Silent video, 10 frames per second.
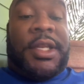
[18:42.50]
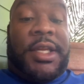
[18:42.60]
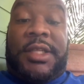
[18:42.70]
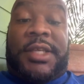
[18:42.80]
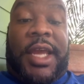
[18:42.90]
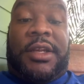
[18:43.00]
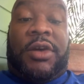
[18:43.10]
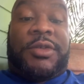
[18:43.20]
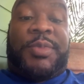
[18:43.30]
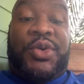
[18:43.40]
It didn't take
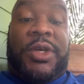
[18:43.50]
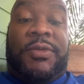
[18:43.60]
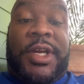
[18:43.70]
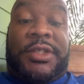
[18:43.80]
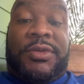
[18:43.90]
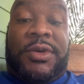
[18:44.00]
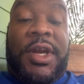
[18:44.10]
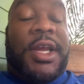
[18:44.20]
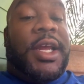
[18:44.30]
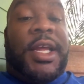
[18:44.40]
no spooky
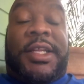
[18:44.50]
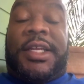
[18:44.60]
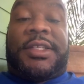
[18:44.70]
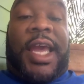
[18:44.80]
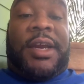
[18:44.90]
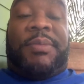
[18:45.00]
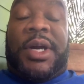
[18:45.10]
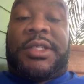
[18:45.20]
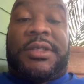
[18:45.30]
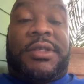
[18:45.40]
ritual. It didn't take a
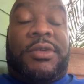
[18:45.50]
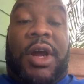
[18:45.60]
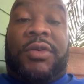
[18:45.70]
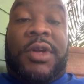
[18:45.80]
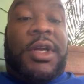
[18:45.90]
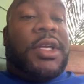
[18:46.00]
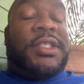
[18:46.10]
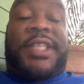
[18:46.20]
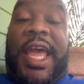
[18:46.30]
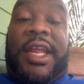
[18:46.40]
bunch of,
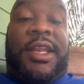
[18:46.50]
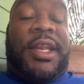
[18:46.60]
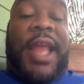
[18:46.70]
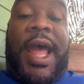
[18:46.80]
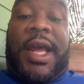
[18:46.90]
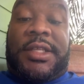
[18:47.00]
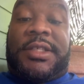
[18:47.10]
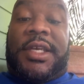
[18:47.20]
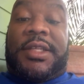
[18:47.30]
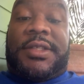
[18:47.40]
chanting and
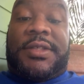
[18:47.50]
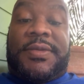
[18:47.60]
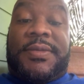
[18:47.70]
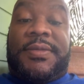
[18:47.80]
nonsense.